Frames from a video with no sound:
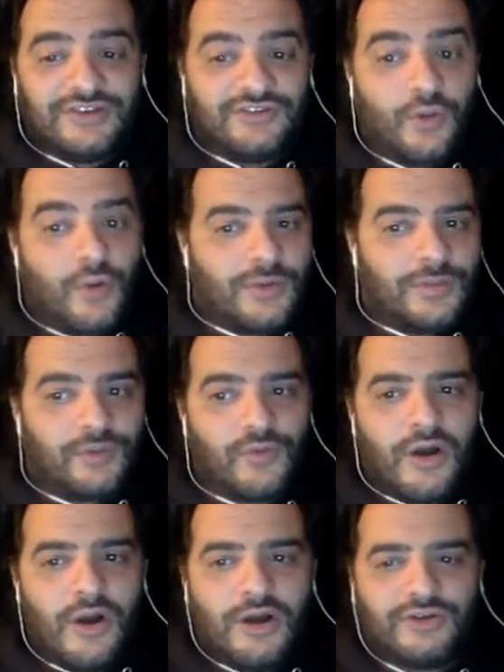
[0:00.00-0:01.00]
I don't want to be
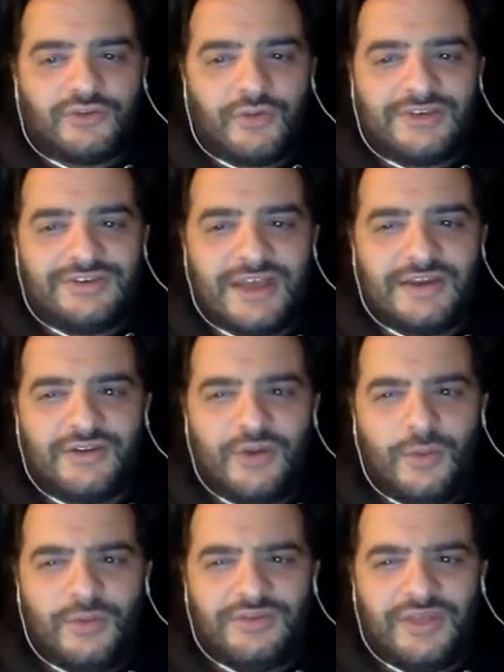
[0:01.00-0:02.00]
wrong, so I tend to
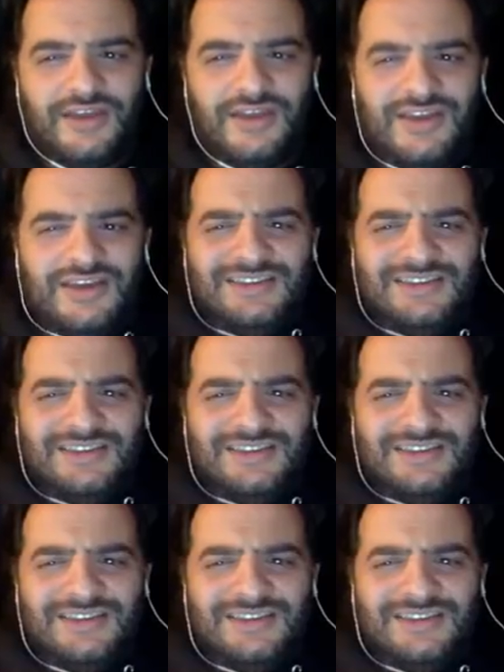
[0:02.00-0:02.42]
go with like